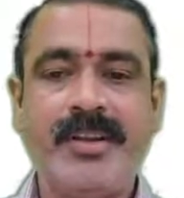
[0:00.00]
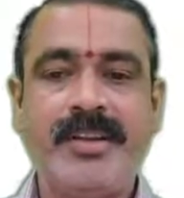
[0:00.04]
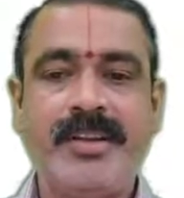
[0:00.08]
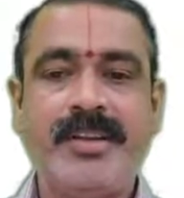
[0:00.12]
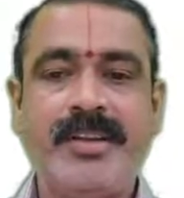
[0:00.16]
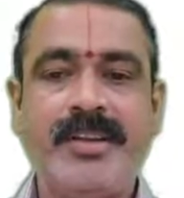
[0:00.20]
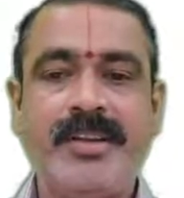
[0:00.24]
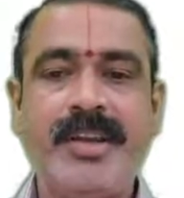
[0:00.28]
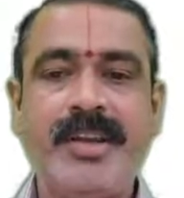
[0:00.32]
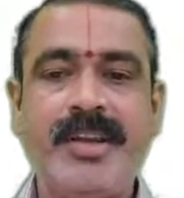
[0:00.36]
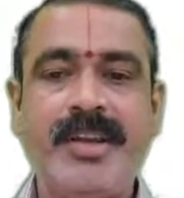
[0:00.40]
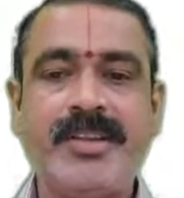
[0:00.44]

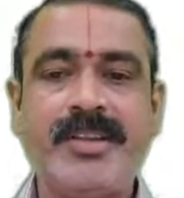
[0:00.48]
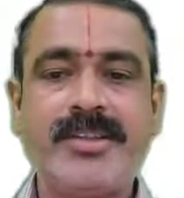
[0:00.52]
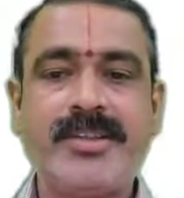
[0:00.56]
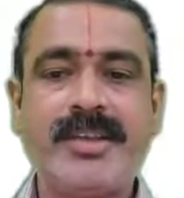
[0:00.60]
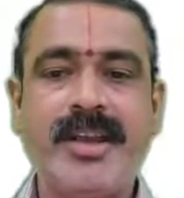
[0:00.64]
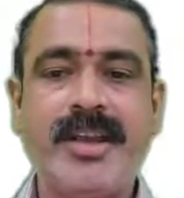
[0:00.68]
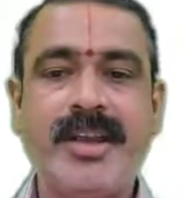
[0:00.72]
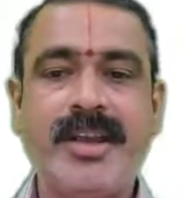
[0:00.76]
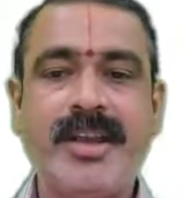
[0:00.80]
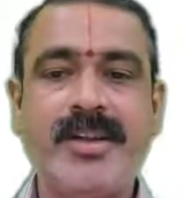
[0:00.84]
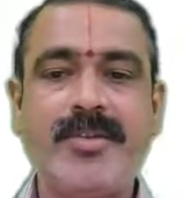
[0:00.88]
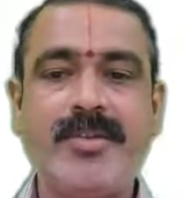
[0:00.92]

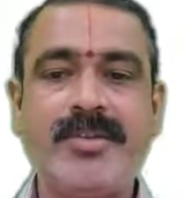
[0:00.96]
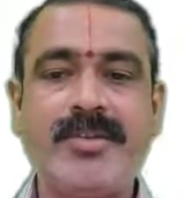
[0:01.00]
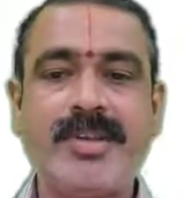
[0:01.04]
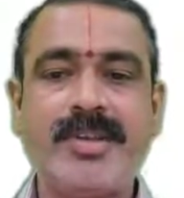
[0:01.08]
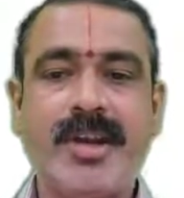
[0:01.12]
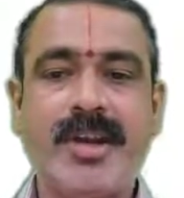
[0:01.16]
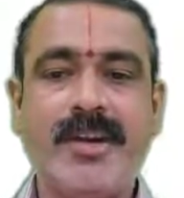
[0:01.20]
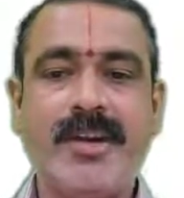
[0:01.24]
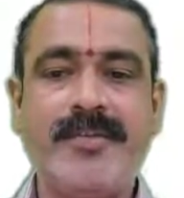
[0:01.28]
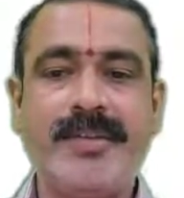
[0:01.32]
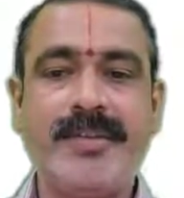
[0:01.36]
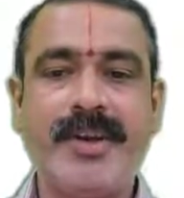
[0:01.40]
These accounts
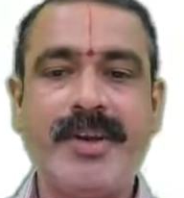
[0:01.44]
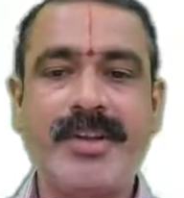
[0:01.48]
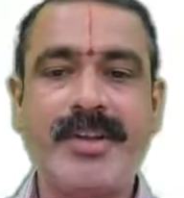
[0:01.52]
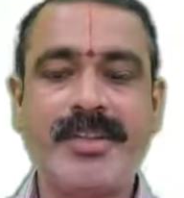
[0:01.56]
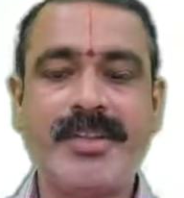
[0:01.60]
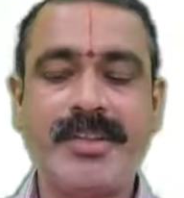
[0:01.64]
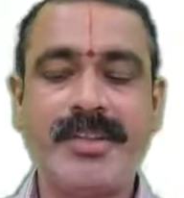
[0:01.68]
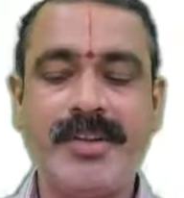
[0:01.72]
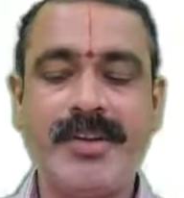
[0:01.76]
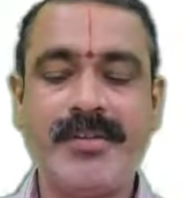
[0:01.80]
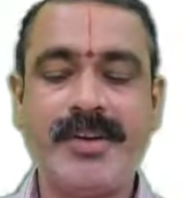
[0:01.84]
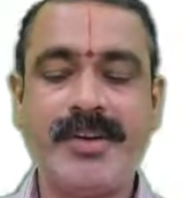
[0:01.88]
offer
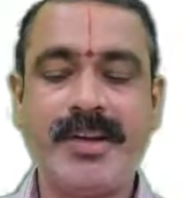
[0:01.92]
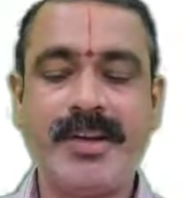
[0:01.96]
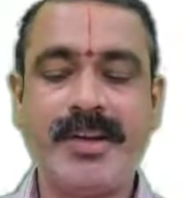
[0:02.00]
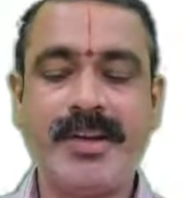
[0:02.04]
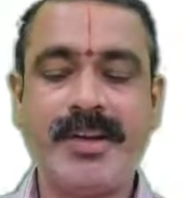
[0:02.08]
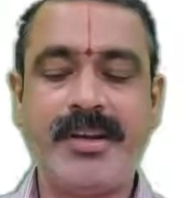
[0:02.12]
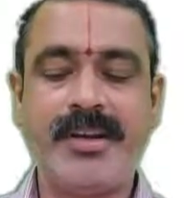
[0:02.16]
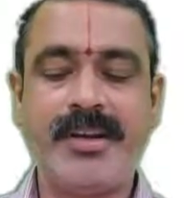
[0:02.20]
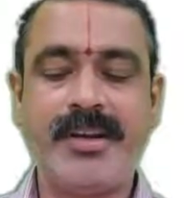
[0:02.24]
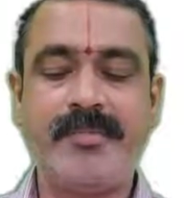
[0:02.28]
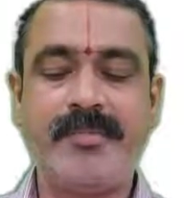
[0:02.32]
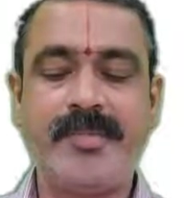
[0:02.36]

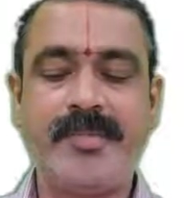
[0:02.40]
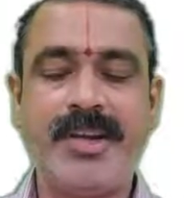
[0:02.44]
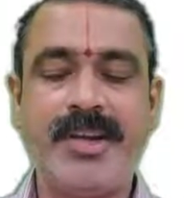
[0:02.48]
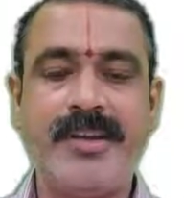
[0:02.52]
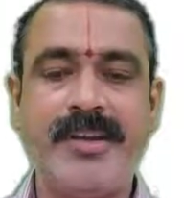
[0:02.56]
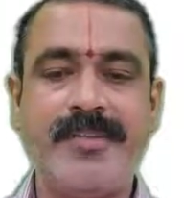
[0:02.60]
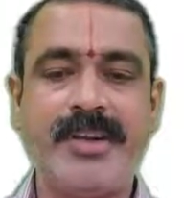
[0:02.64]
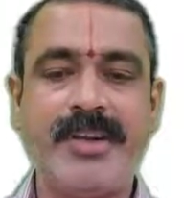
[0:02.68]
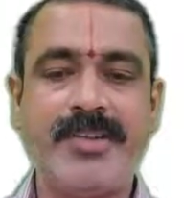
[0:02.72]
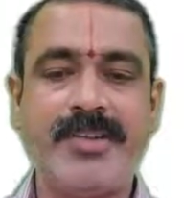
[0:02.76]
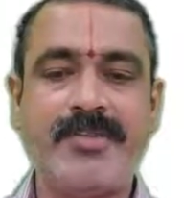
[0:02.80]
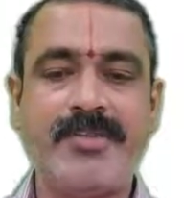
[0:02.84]
several
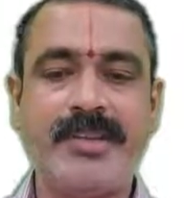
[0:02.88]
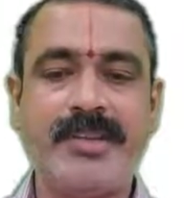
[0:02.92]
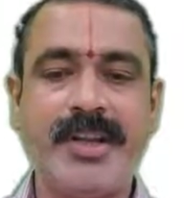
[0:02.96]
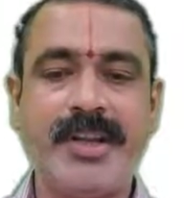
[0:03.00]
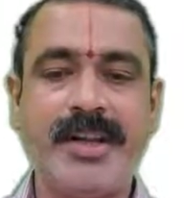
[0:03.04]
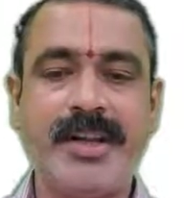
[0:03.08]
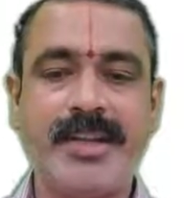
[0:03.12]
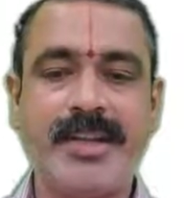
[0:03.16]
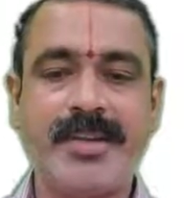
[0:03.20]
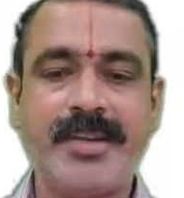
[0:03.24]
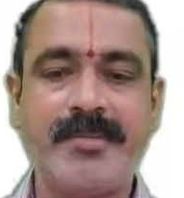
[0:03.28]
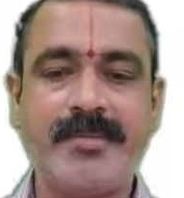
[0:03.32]
benefits to the
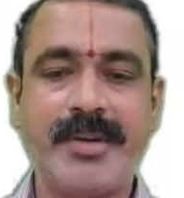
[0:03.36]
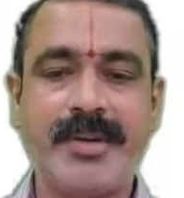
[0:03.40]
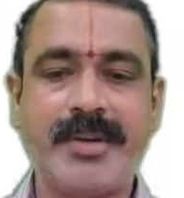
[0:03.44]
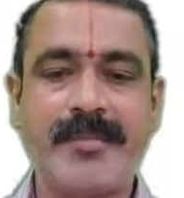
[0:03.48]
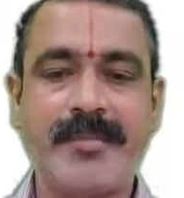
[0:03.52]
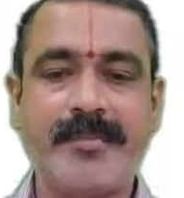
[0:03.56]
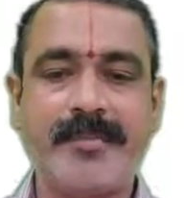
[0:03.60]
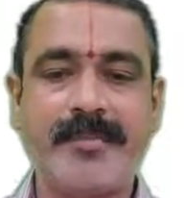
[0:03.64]
customer.